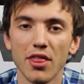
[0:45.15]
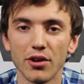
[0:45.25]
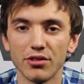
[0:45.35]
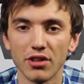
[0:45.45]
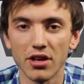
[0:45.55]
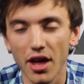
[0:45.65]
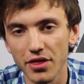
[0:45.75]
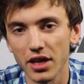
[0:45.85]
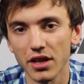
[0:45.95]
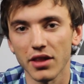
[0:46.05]
there's
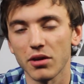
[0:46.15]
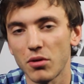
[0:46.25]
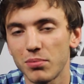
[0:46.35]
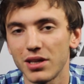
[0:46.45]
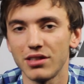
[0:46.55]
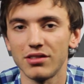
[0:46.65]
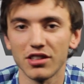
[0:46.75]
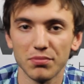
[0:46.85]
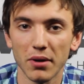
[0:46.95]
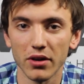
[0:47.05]
nothing that can replace
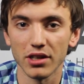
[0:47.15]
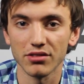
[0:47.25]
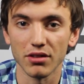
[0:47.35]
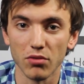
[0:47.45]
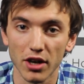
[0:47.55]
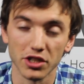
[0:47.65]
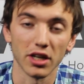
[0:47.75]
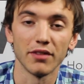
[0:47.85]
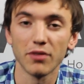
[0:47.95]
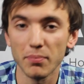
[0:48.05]
the experience of
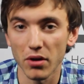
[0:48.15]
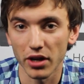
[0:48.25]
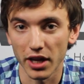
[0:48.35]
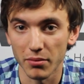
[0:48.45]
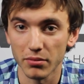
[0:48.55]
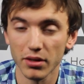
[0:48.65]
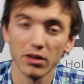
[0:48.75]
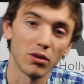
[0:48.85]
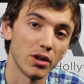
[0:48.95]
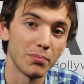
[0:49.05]
watching a football game
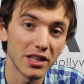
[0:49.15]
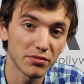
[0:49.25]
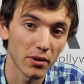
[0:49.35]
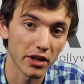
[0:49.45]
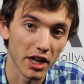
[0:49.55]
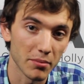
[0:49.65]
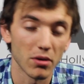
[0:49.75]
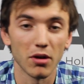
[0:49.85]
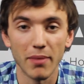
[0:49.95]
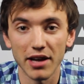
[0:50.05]
or a baseball
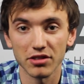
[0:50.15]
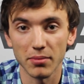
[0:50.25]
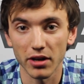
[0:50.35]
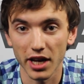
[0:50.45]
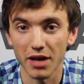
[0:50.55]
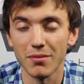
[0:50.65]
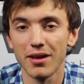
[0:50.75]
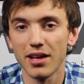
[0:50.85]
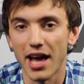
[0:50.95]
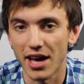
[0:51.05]
game or a basketball game
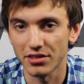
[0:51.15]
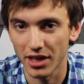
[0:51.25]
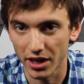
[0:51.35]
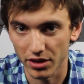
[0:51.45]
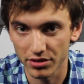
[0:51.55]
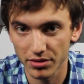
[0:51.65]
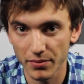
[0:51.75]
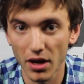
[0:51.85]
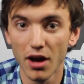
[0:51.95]
as it airs.